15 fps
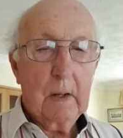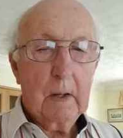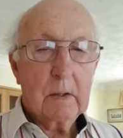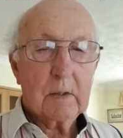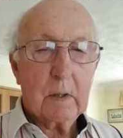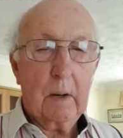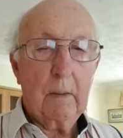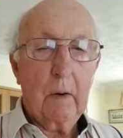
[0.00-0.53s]

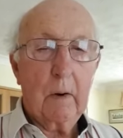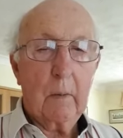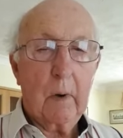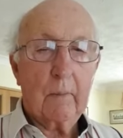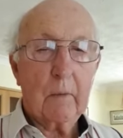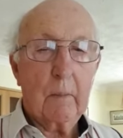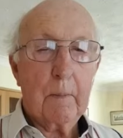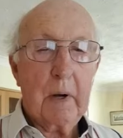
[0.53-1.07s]
Some,
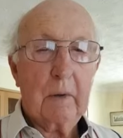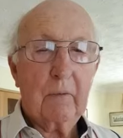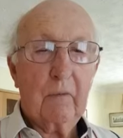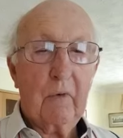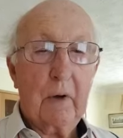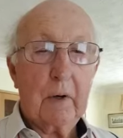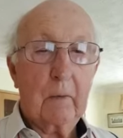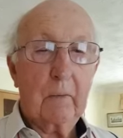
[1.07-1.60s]
however, made
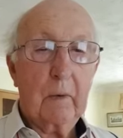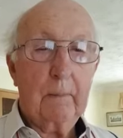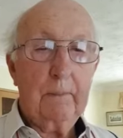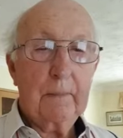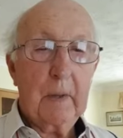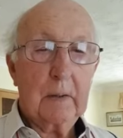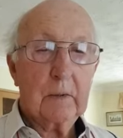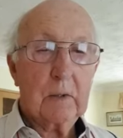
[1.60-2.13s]
fun of
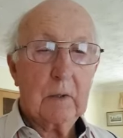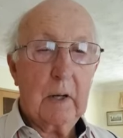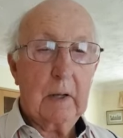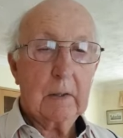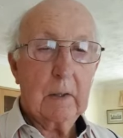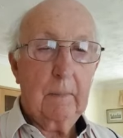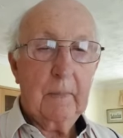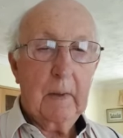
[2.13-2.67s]
them and
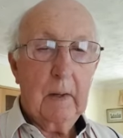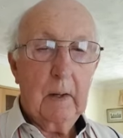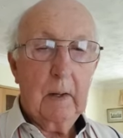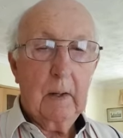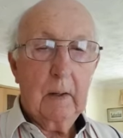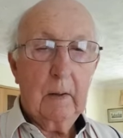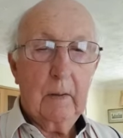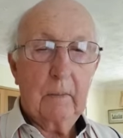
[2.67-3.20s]
said,
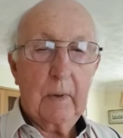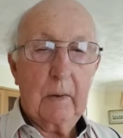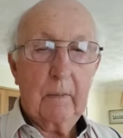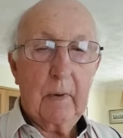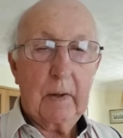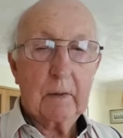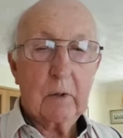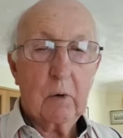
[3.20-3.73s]
"They've
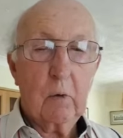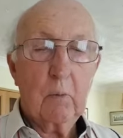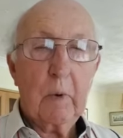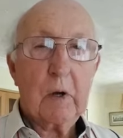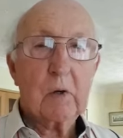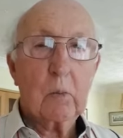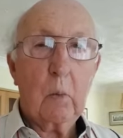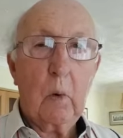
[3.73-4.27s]
had too
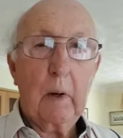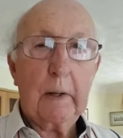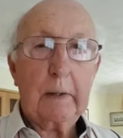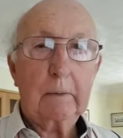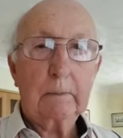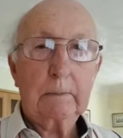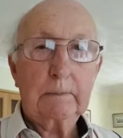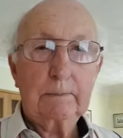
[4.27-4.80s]
much
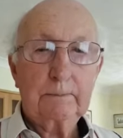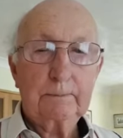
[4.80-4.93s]
wine."